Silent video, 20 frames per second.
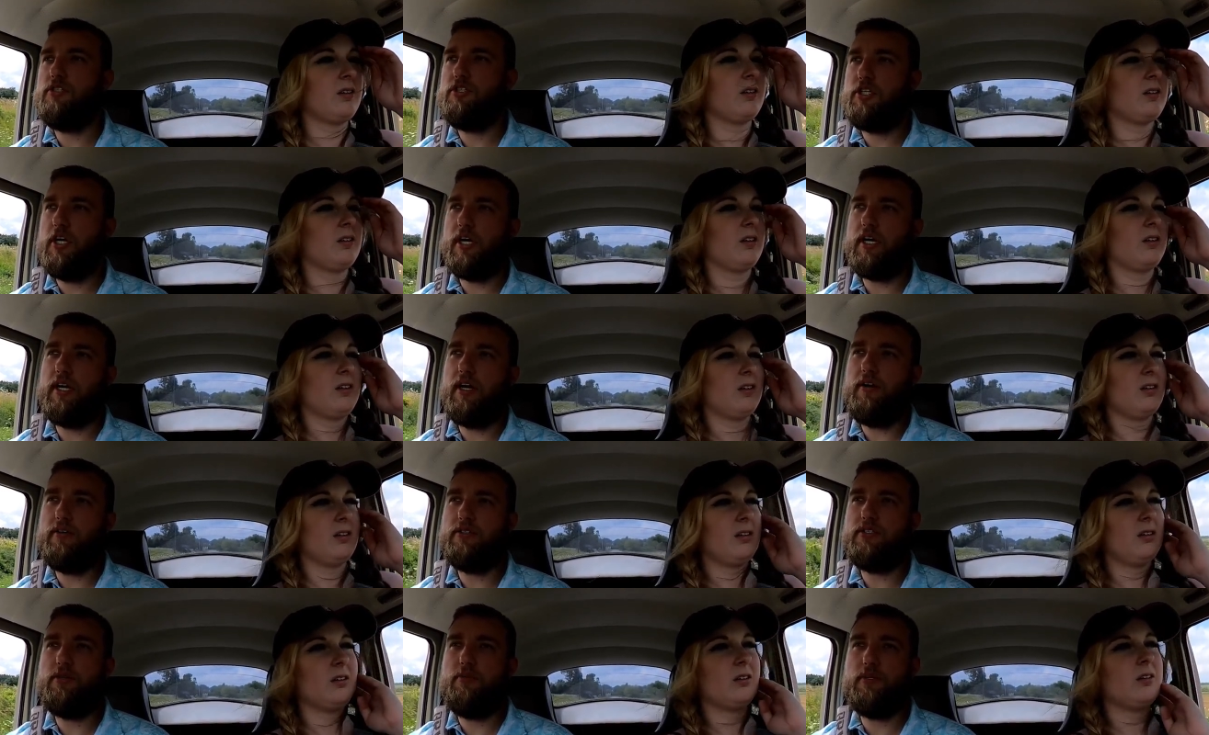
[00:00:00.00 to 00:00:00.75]
Speaker 1: Check it
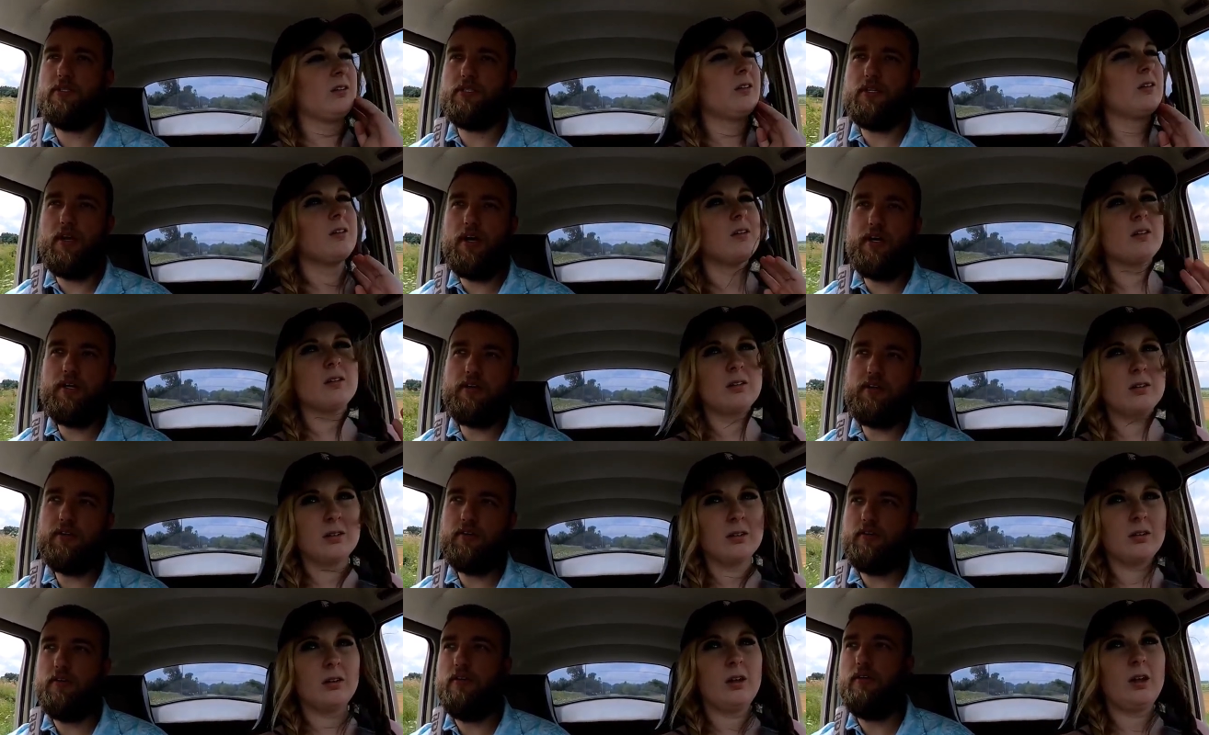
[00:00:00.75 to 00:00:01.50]
out, see what it's like.
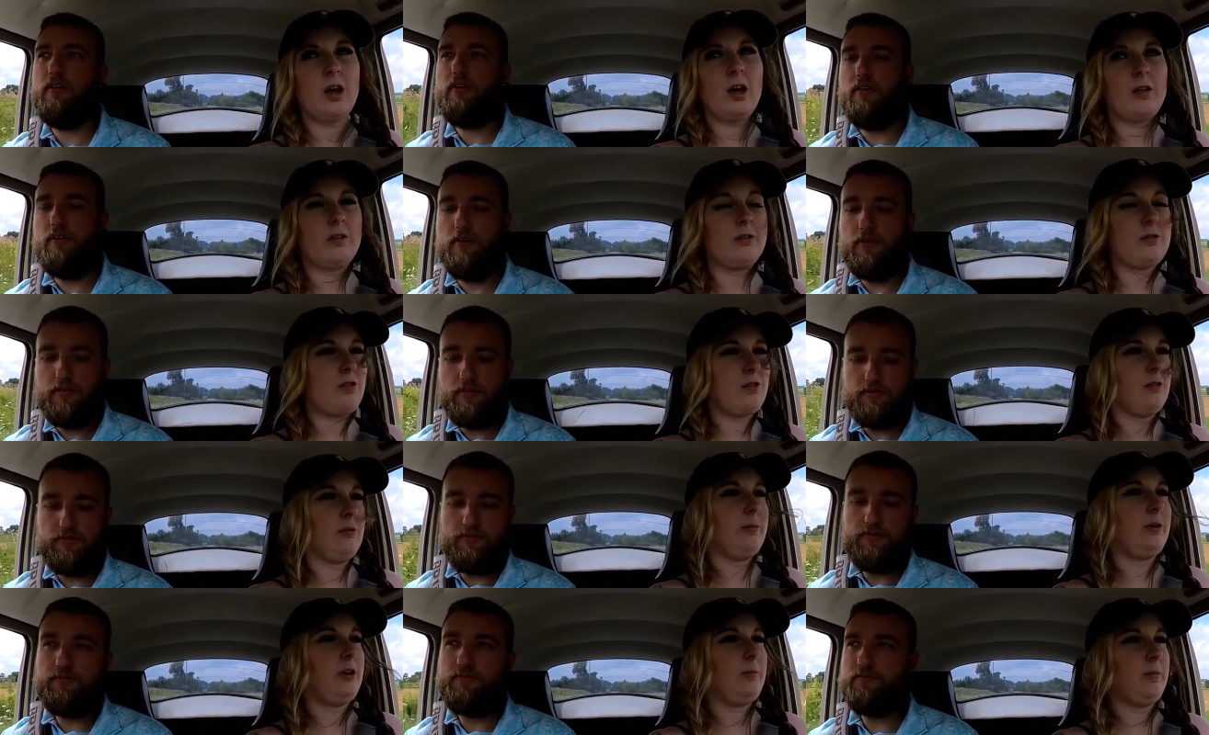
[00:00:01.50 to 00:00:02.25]
Speaker 2: Yeah, there's
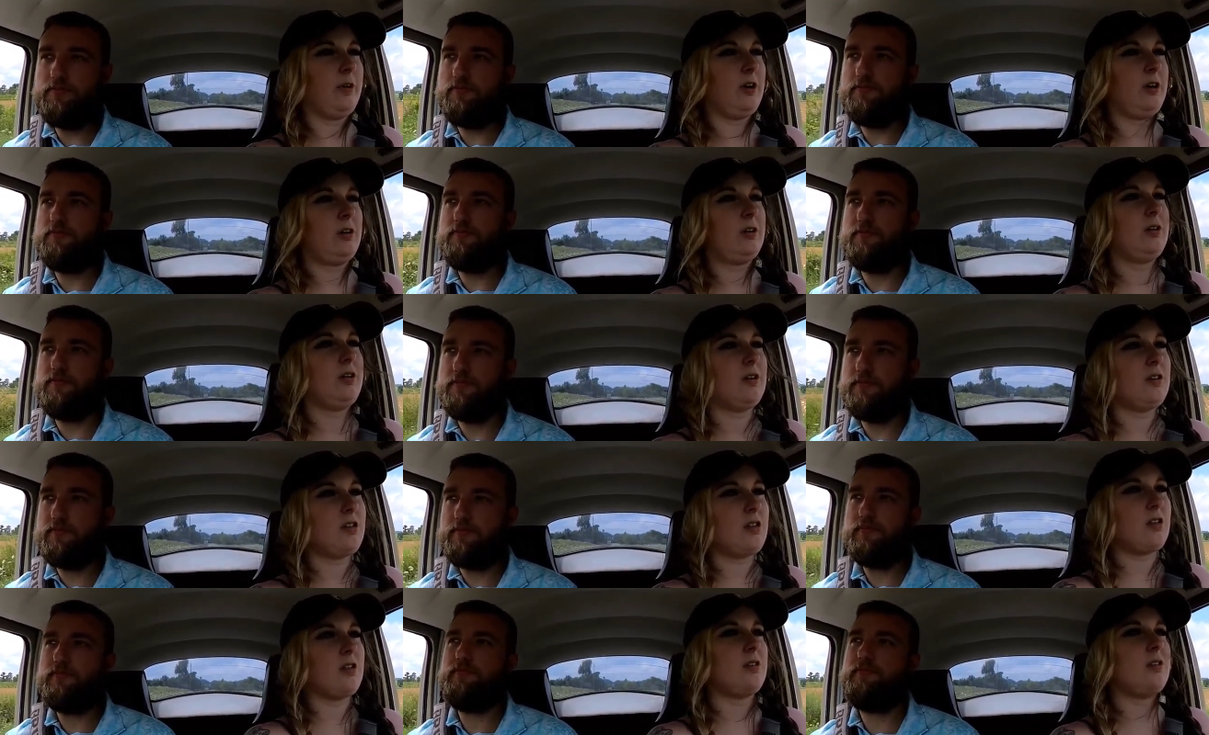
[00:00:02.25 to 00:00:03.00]
nobody behind
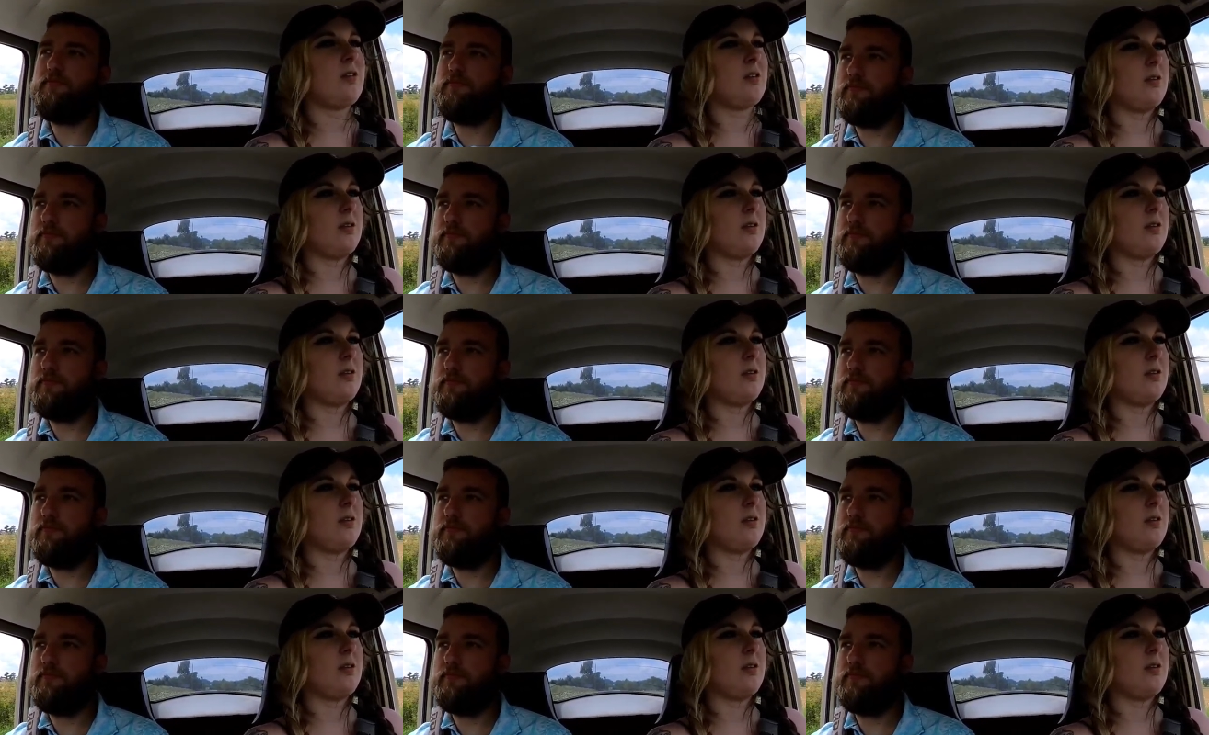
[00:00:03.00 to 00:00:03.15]
us.